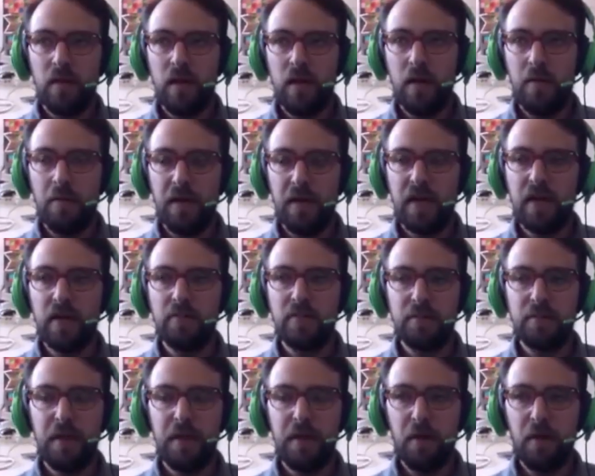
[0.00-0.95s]
it
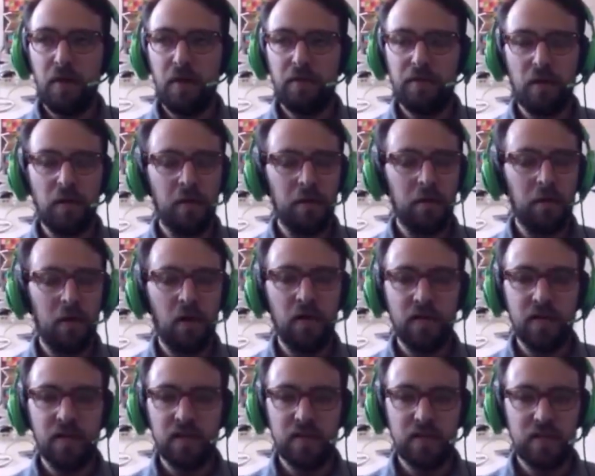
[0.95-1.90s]
becomes people from
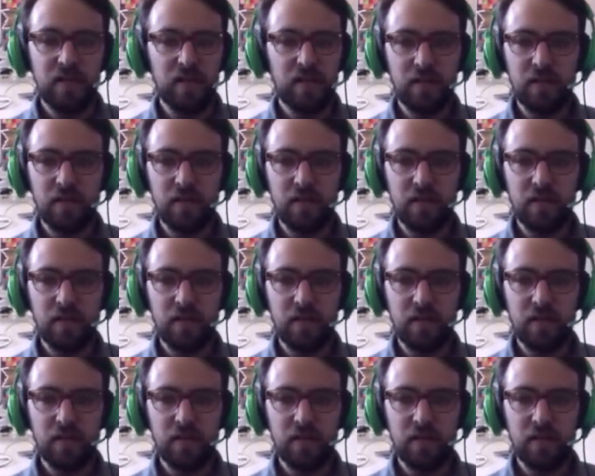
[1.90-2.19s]
all these